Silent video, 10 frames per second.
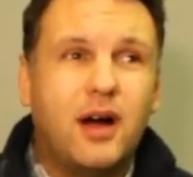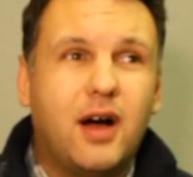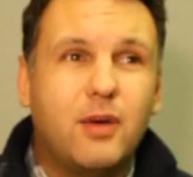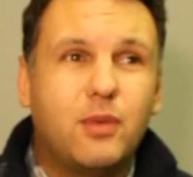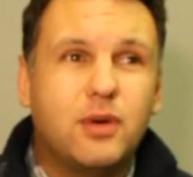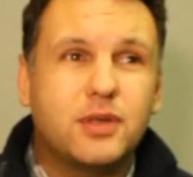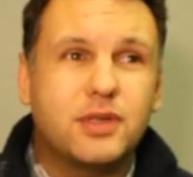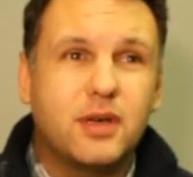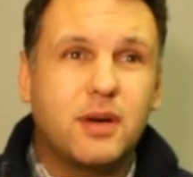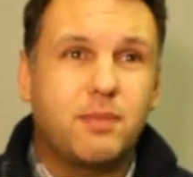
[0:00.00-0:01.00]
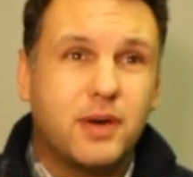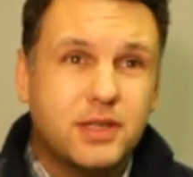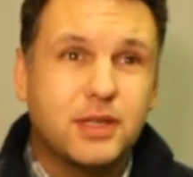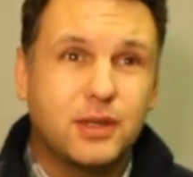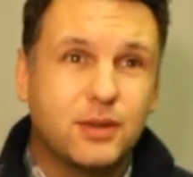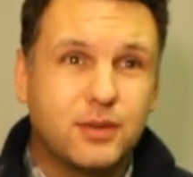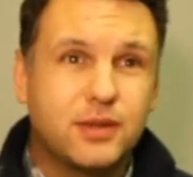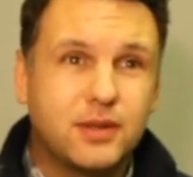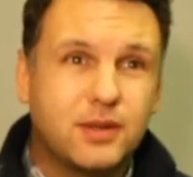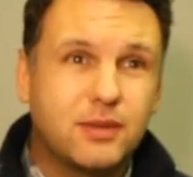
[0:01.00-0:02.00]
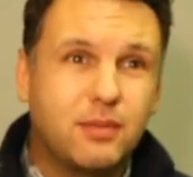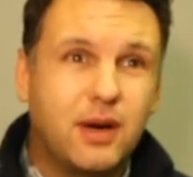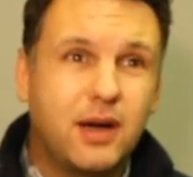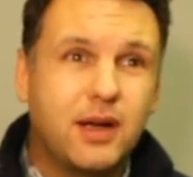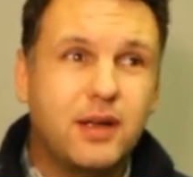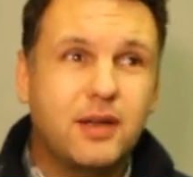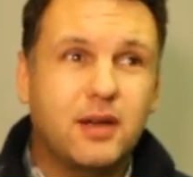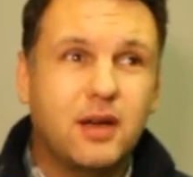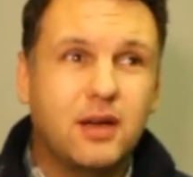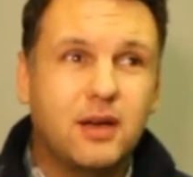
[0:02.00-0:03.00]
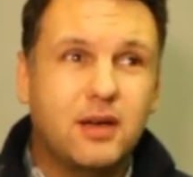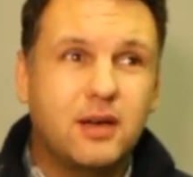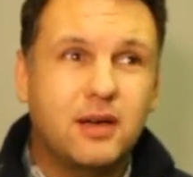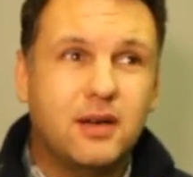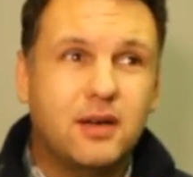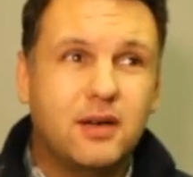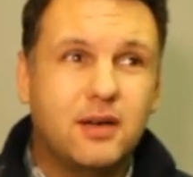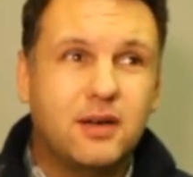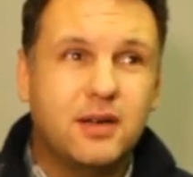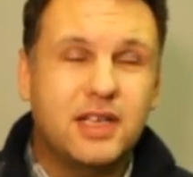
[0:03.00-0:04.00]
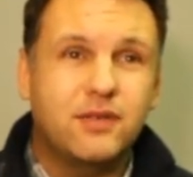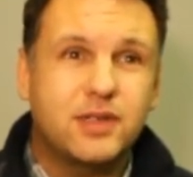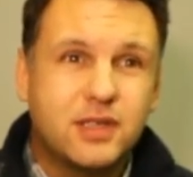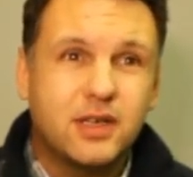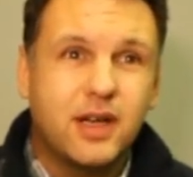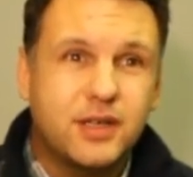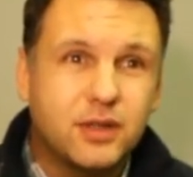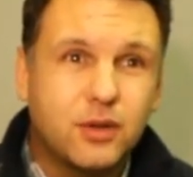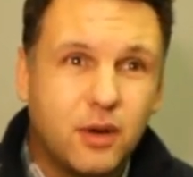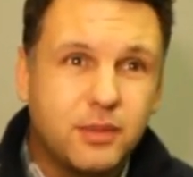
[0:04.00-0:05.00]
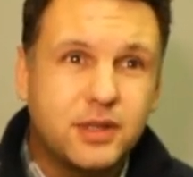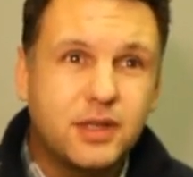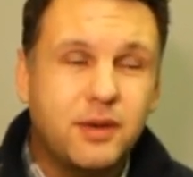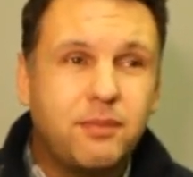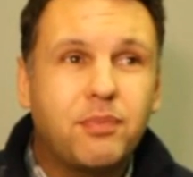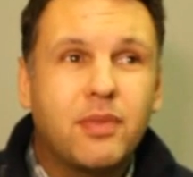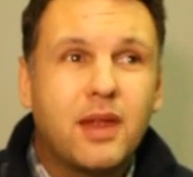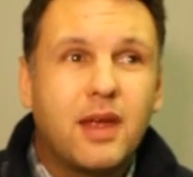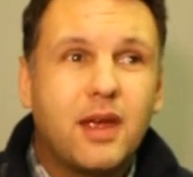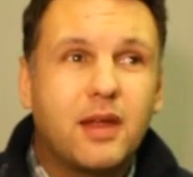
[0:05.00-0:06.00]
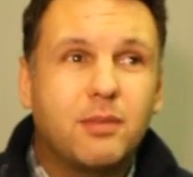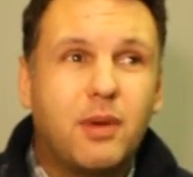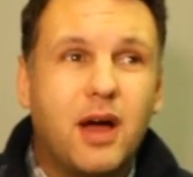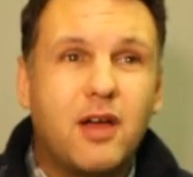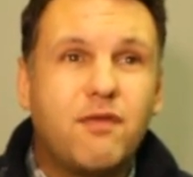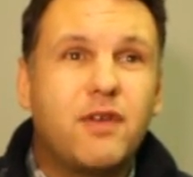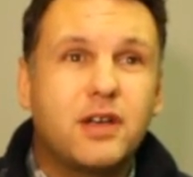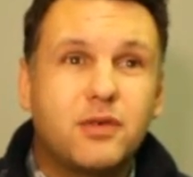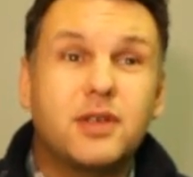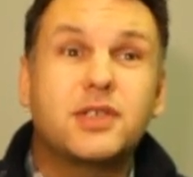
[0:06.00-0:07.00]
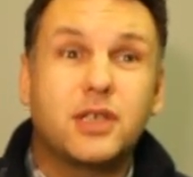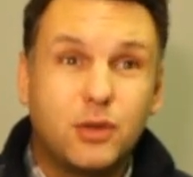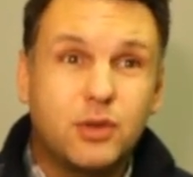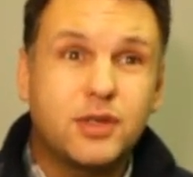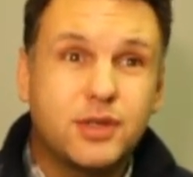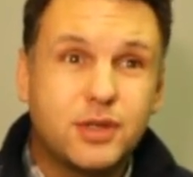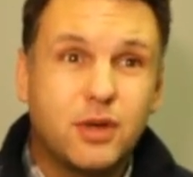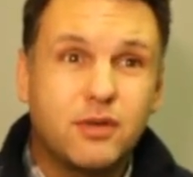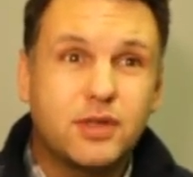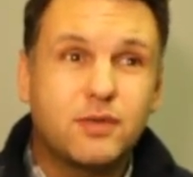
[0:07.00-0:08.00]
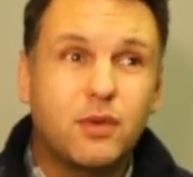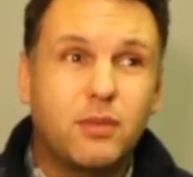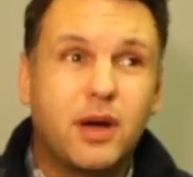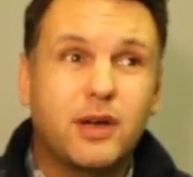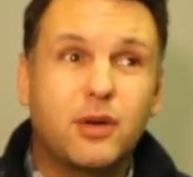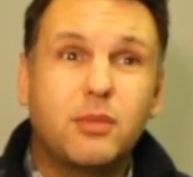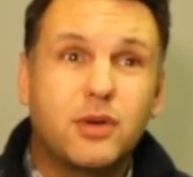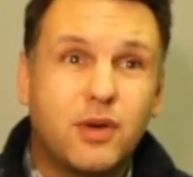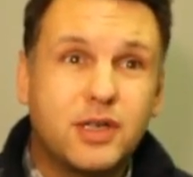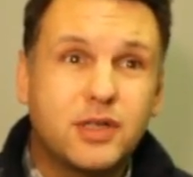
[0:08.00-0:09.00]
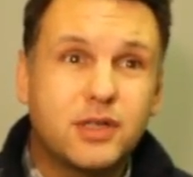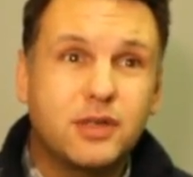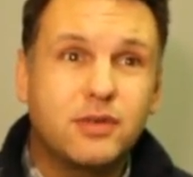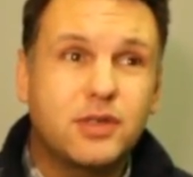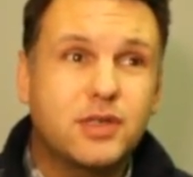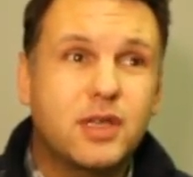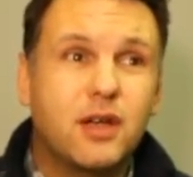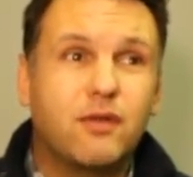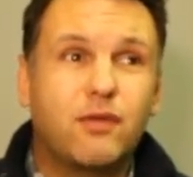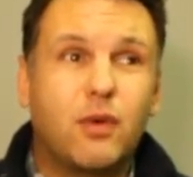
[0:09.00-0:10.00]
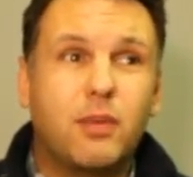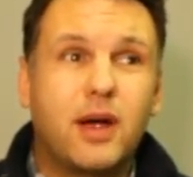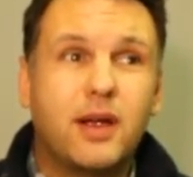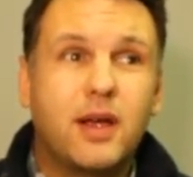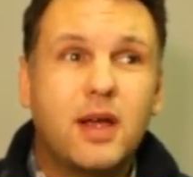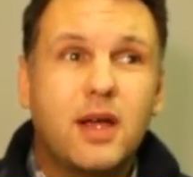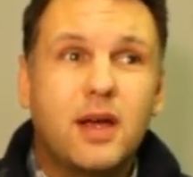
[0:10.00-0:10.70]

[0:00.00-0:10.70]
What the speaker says: was prosecuted by investigating committee and by Federal Security Service for my human rights activities and for my